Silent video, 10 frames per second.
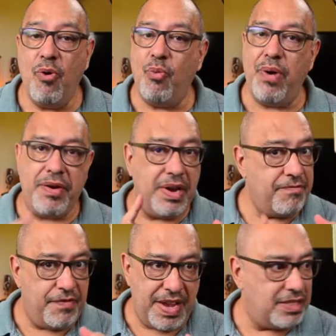Wearing
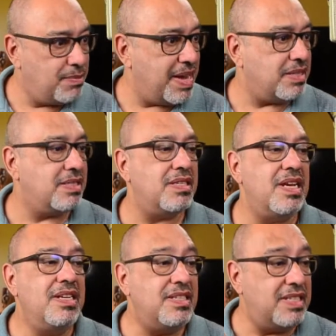face masks,
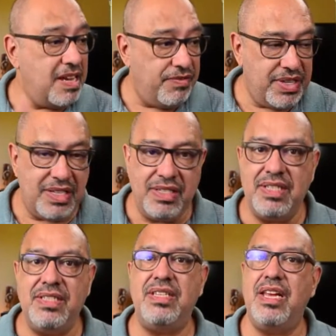safe
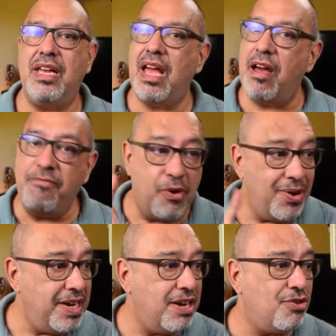distancing,
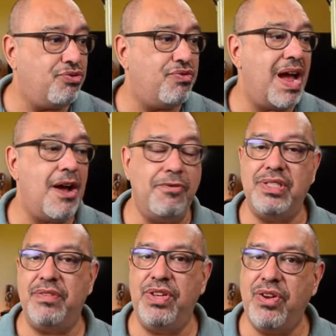avoiding
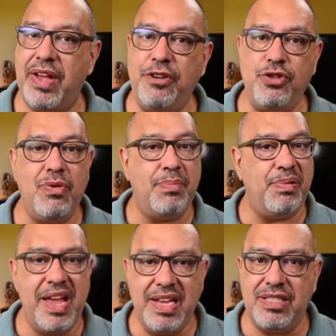crowds. If you get into a
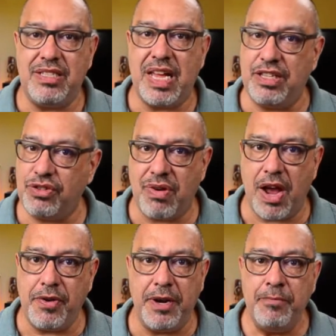place that is
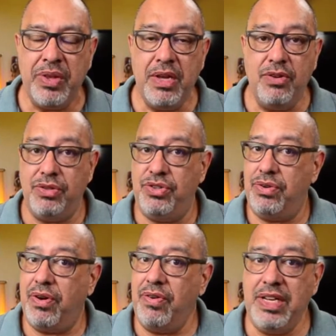crowded,
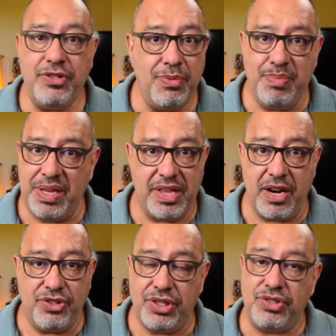you don't need to be
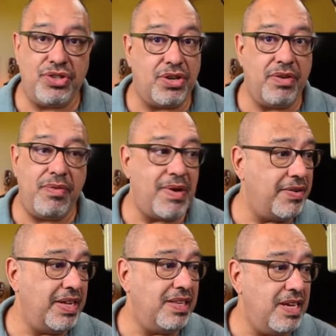there. Just turn
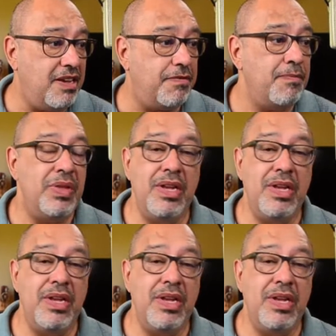around and leave.